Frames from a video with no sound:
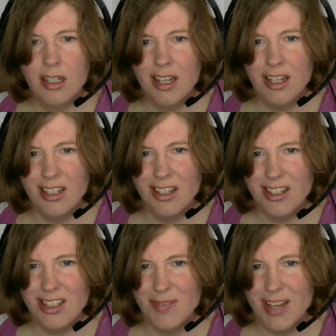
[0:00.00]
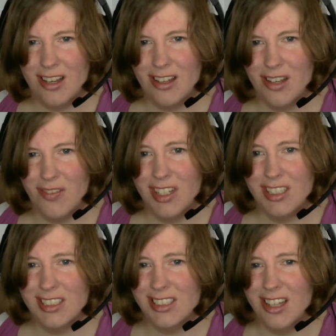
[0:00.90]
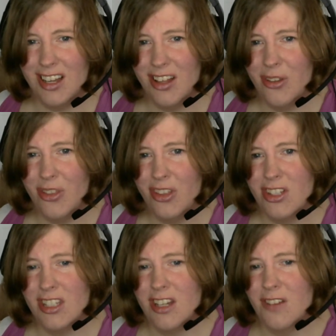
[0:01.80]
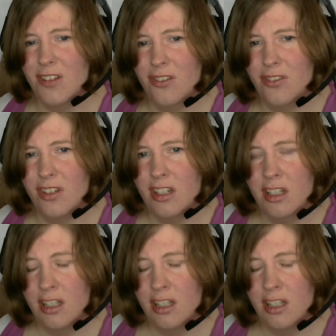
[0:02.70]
kind of cuts back on that because it's not healthy stuff even.